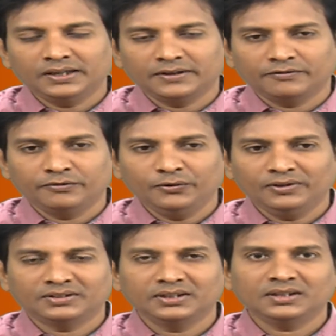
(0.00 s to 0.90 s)
we will
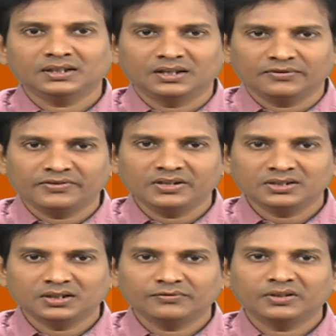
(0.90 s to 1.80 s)
see the
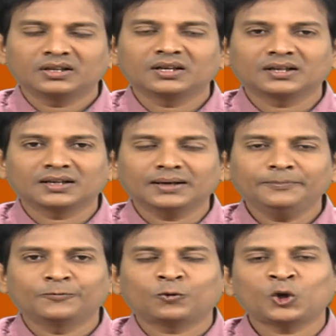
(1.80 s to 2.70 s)
definition of the data type.
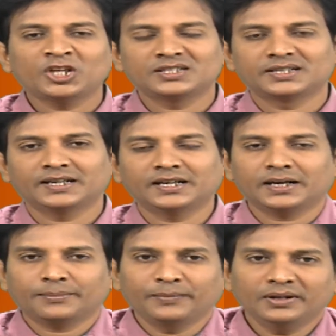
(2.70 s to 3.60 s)
What is data
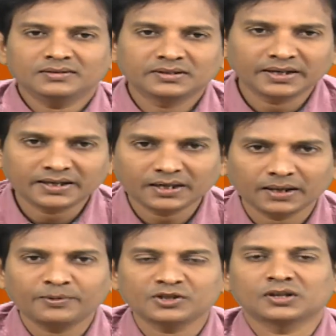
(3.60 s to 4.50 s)
type means? Data
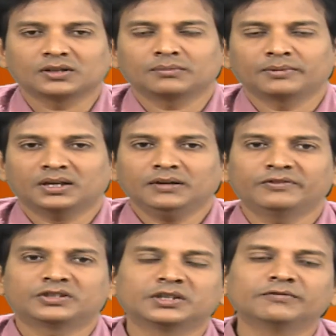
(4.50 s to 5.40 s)
type is nothing but a
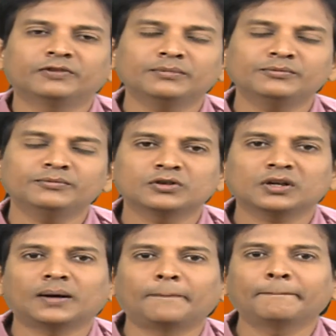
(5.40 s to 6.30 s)
which informs to the
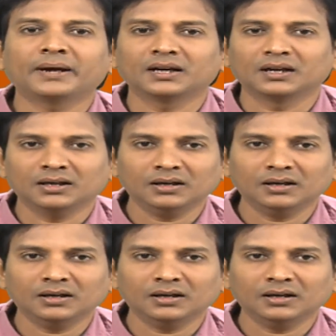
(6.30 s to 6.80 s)
compiler